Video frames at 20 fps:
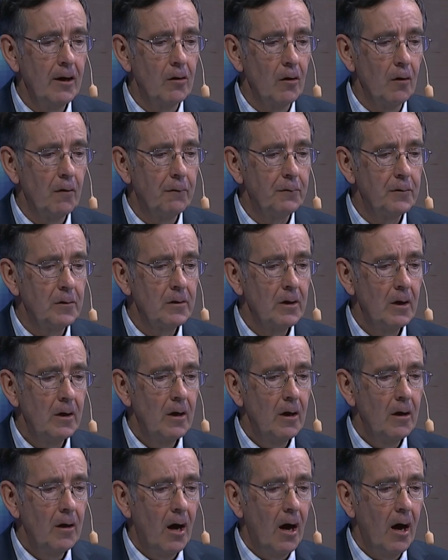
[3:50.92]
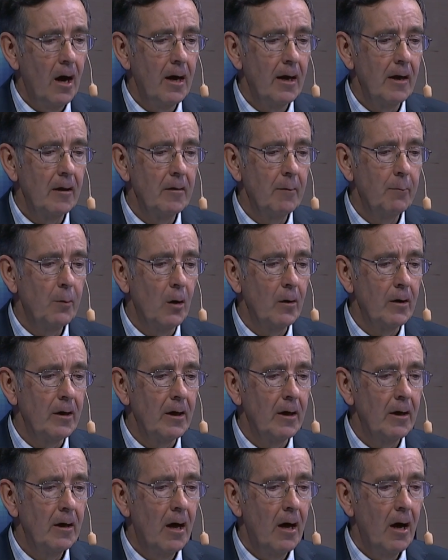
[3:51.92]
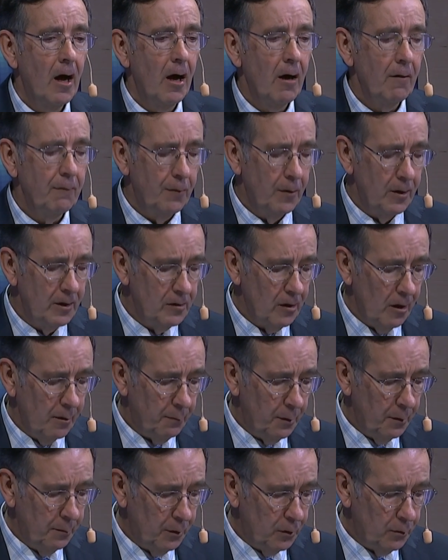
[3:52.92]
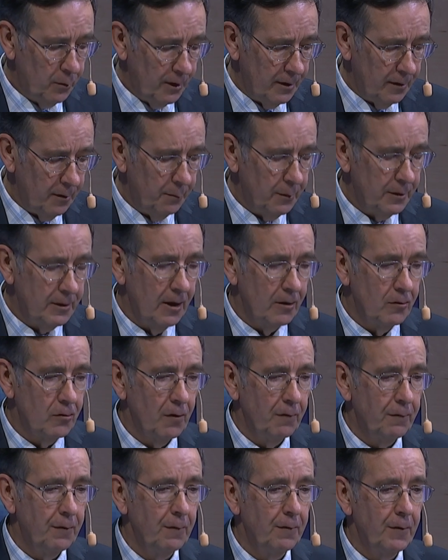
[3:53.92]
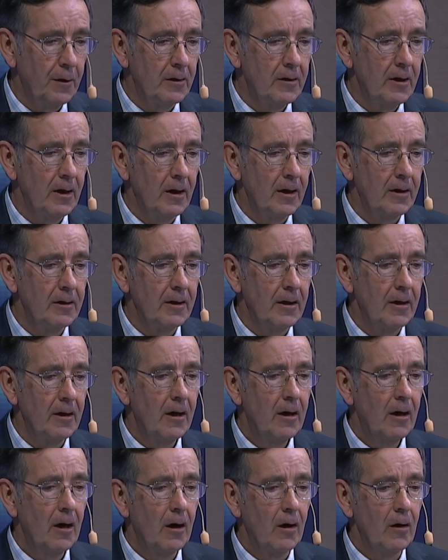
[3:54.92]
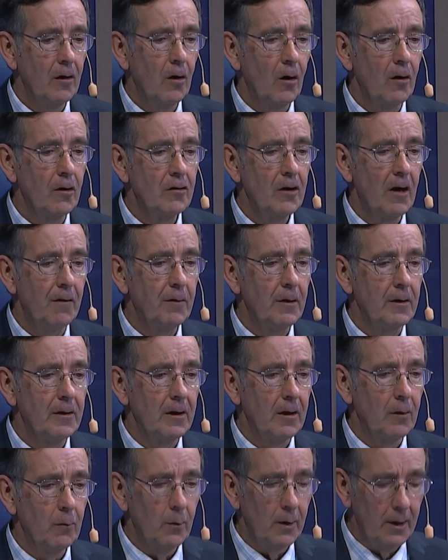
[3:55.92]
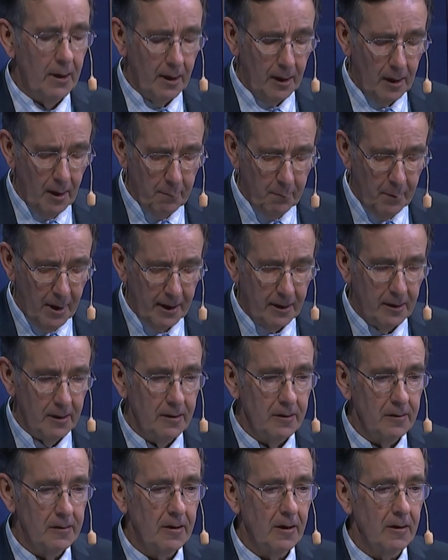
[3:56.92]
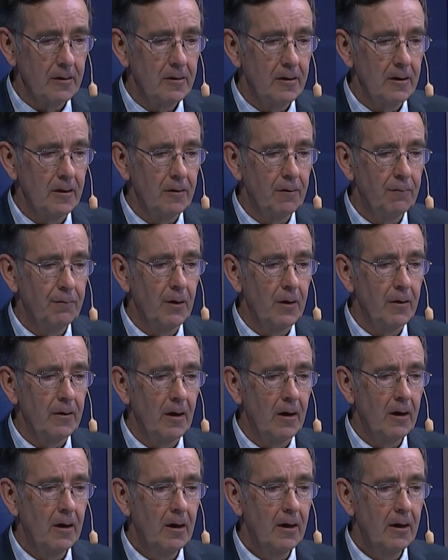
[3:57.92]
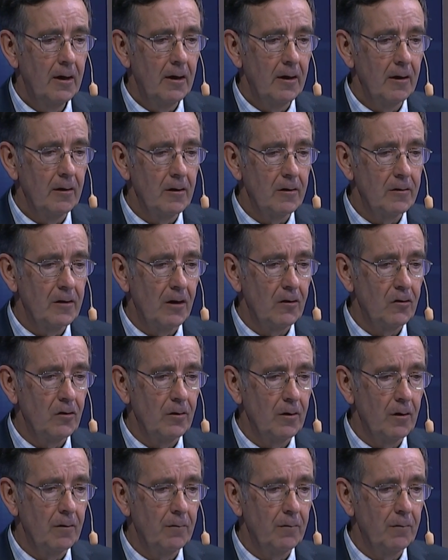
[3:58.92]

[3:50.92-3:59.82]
offs uh, in the body, uh, for example, between the potential for fertility and longevity. We can come back and discuss these further in the session that